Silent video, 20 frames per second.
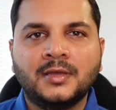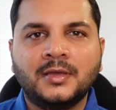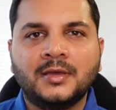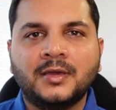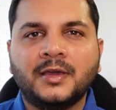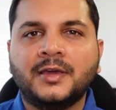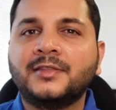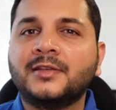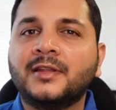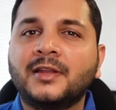
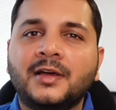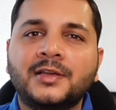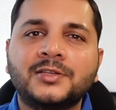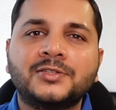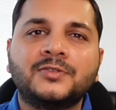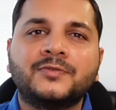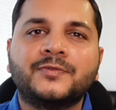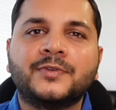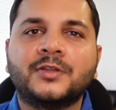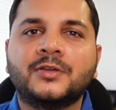In the last
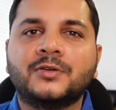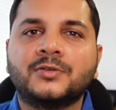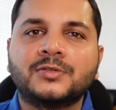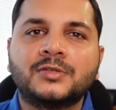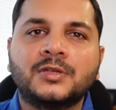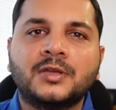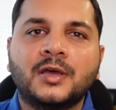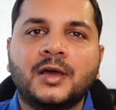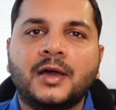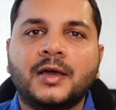two videos,
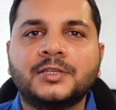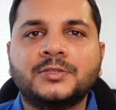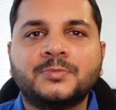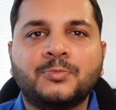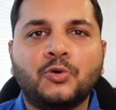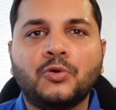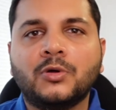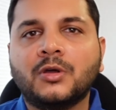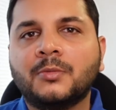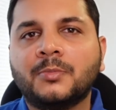I
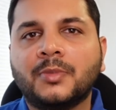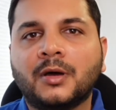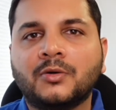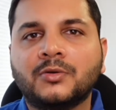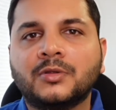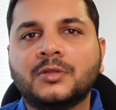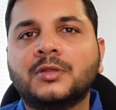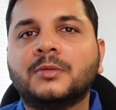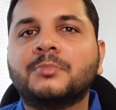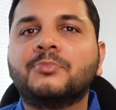spoke
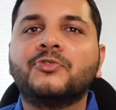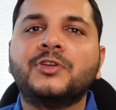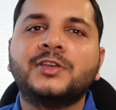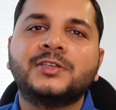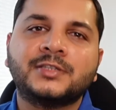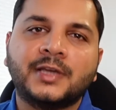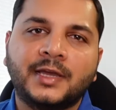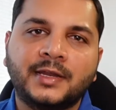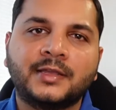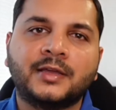about the
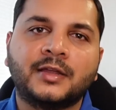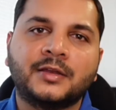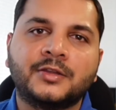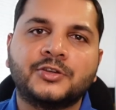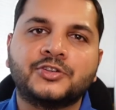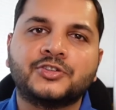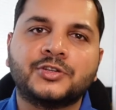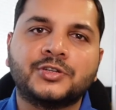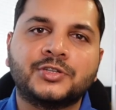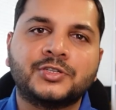pre-site
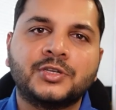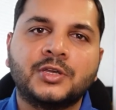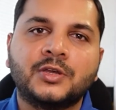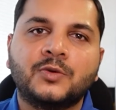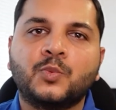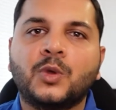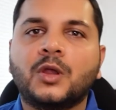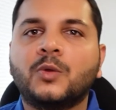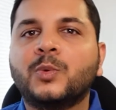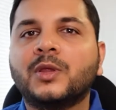conditions
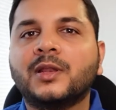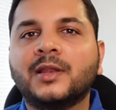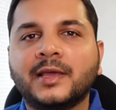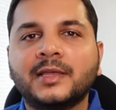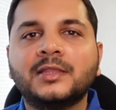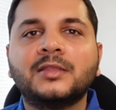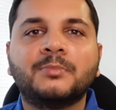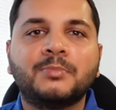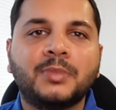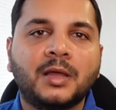where we lay
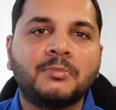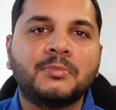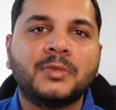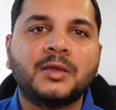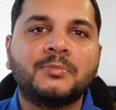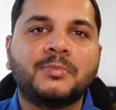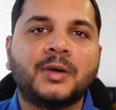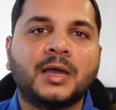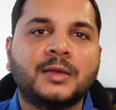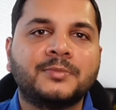the plumbing
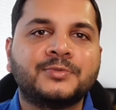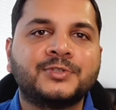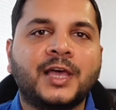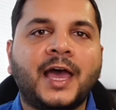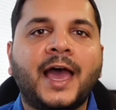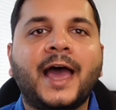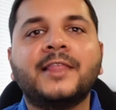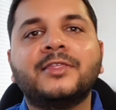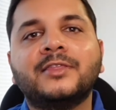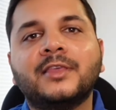pipes
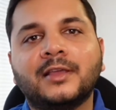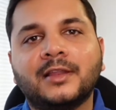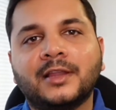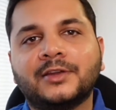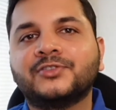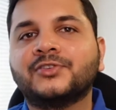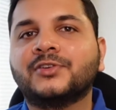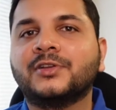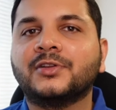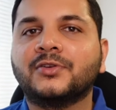and the
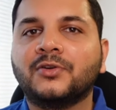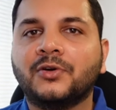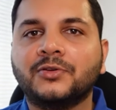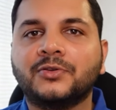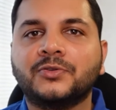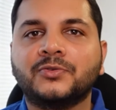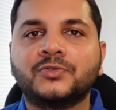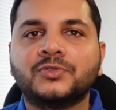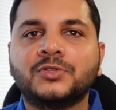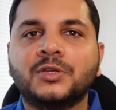electrical
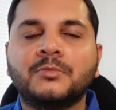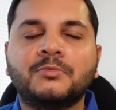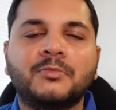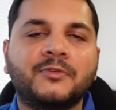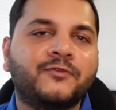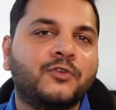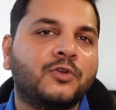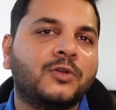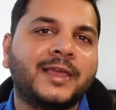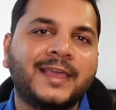conduits
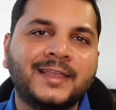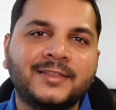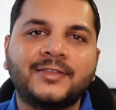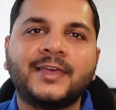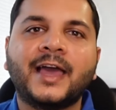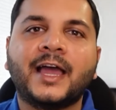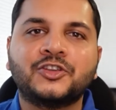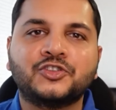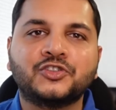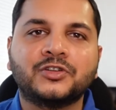before laying the
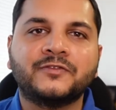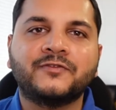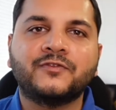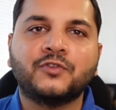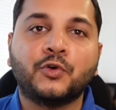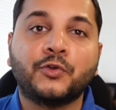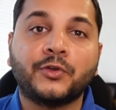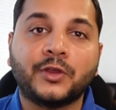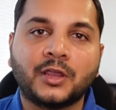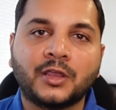actual
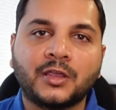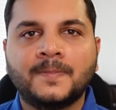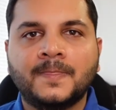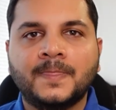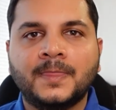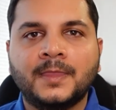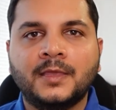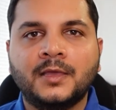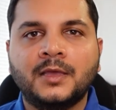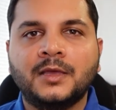flooring.
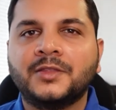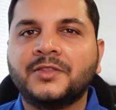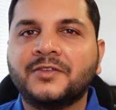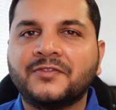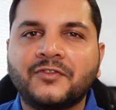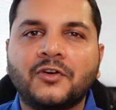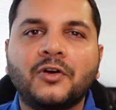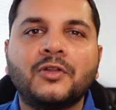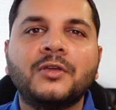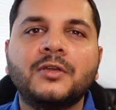The
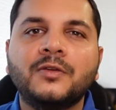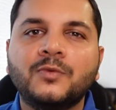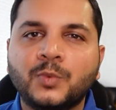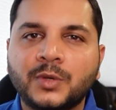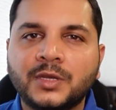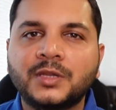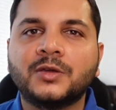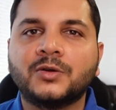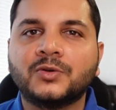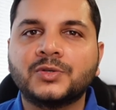following
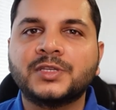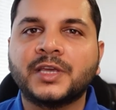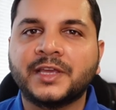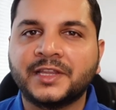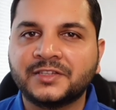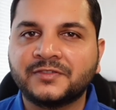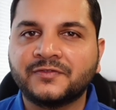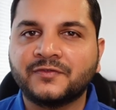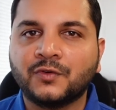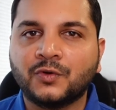videos
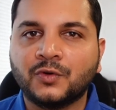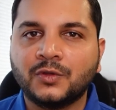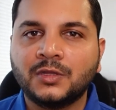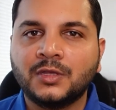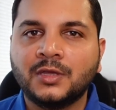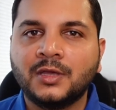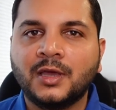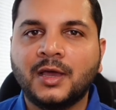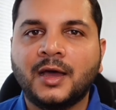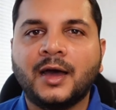henceforth
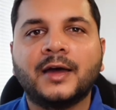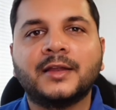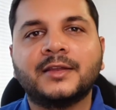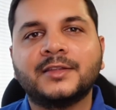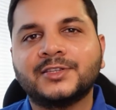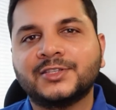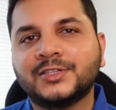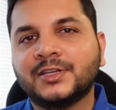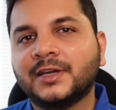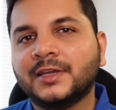are
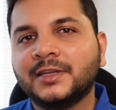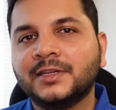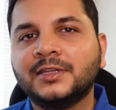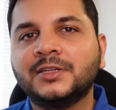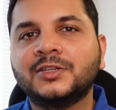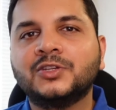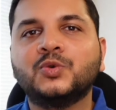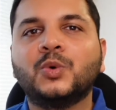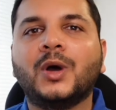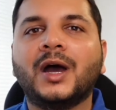designed
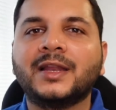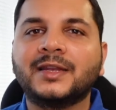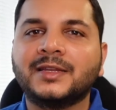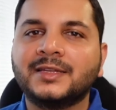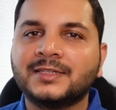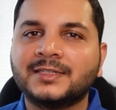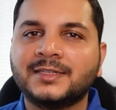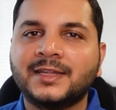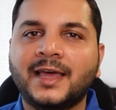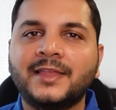to
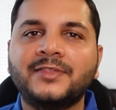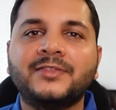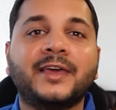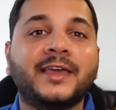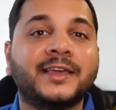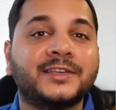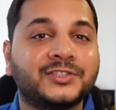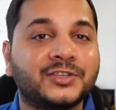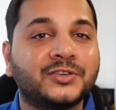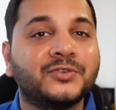understand the
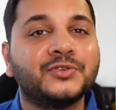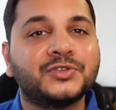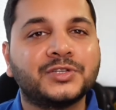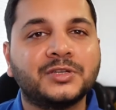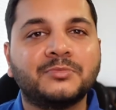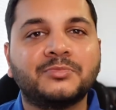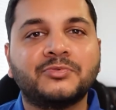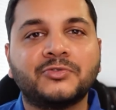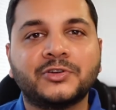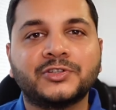execution
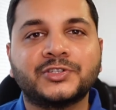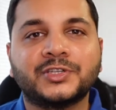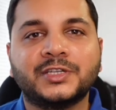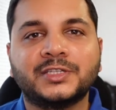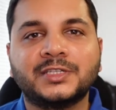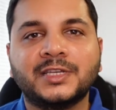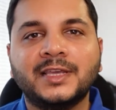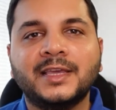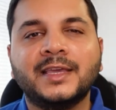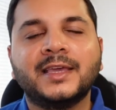
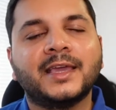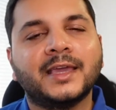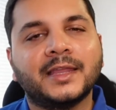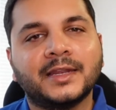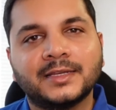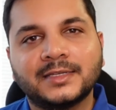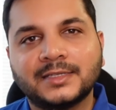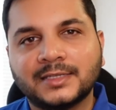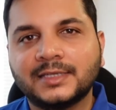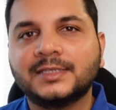process in
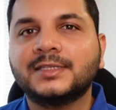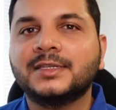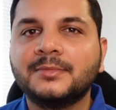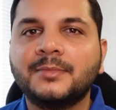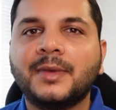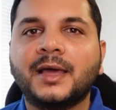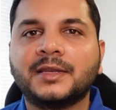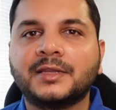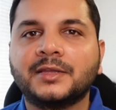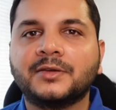a
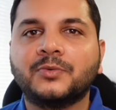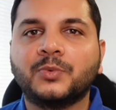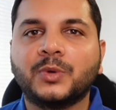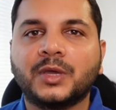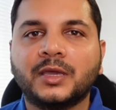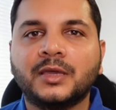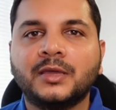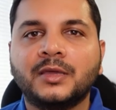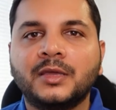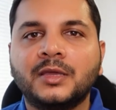systematic
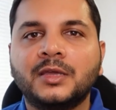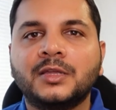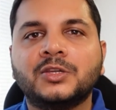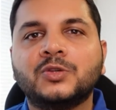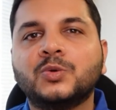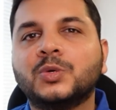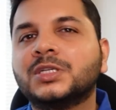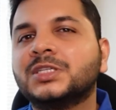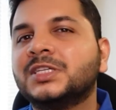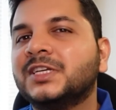way
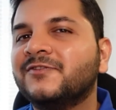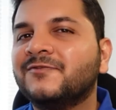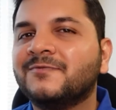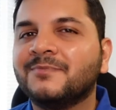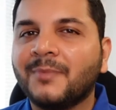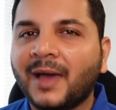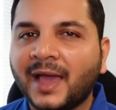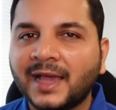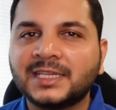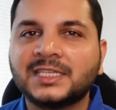to achieve
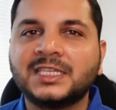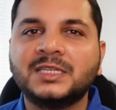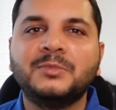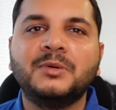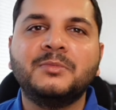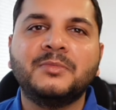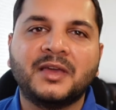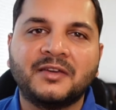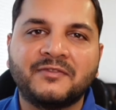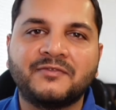
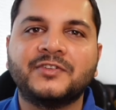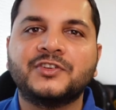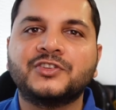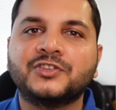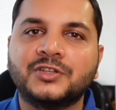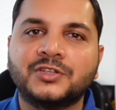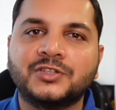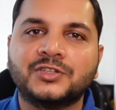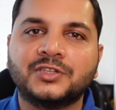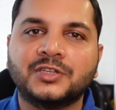maximum
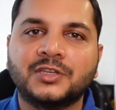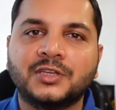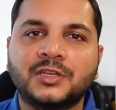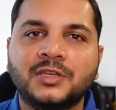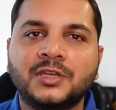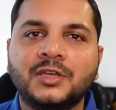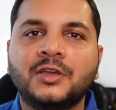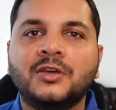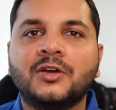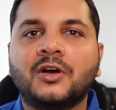efficiency
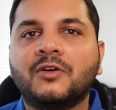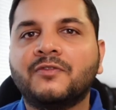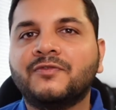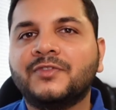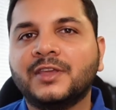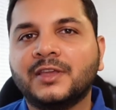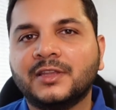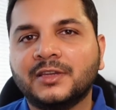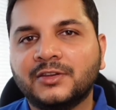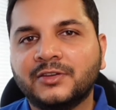of
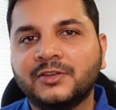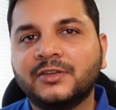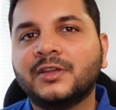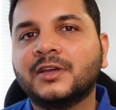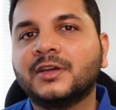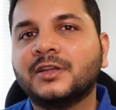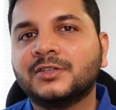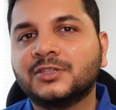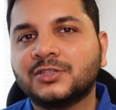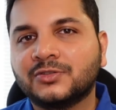the interior
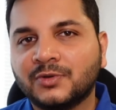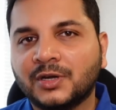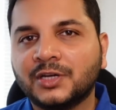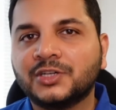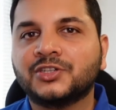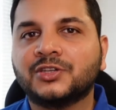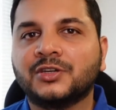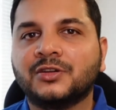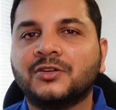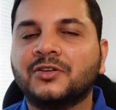
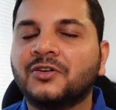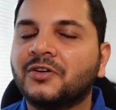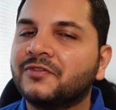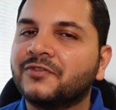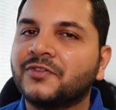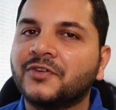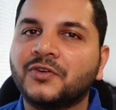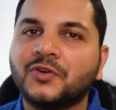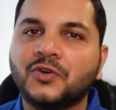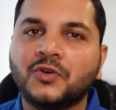construction of
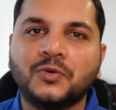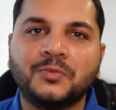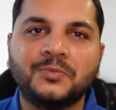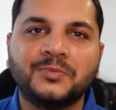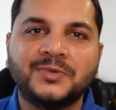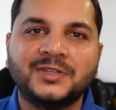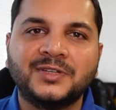your home.